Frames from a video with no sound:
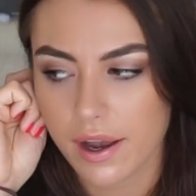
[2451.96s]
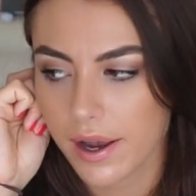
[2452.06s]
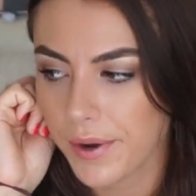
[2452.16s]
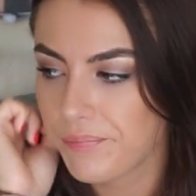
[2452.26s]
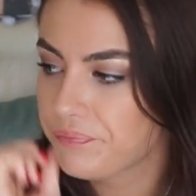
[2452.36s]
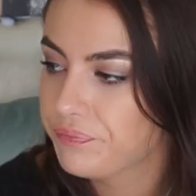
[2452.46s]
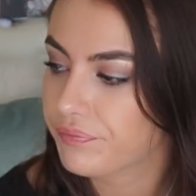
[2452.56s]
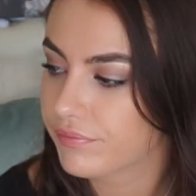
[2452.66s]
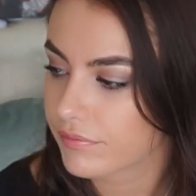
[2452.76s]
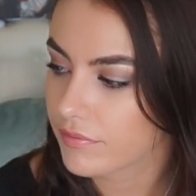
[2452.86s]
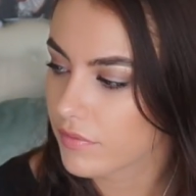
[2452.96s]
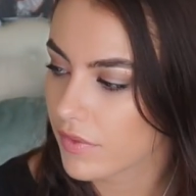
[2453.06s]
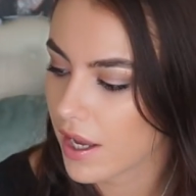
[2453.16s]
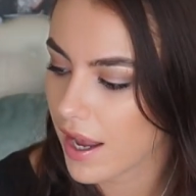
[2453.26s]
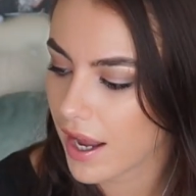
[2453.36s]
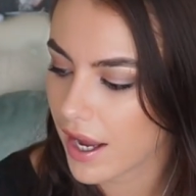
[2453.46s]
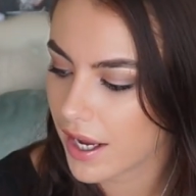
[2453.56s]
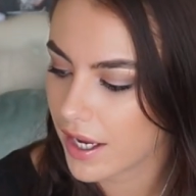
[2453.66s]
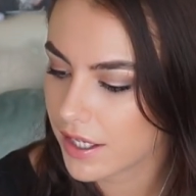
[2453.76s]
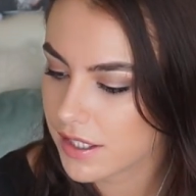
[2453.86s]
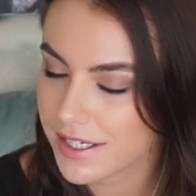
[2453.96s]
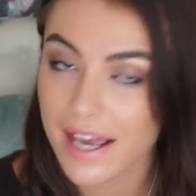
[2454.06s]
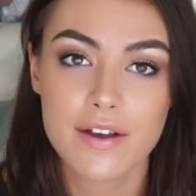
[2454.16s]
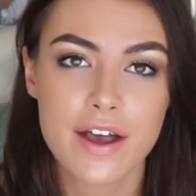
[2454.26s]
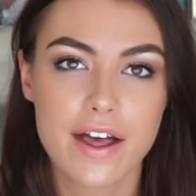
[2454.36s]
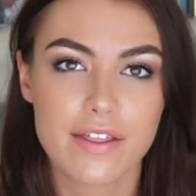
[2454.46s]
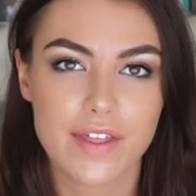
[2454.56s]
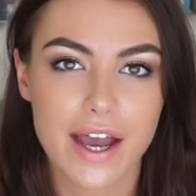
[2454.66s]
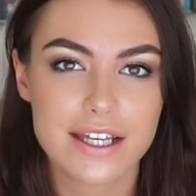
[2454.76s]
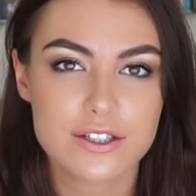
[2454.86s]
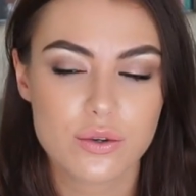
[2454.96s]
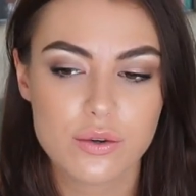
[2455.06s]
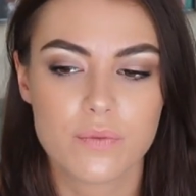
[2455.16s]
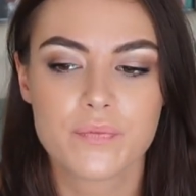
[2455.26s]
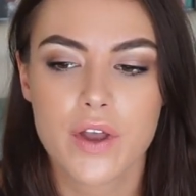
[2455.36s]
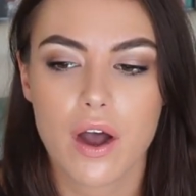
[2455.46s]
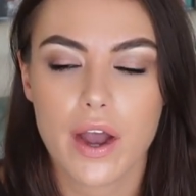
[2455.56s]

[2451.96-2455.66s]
And yeah, that is all.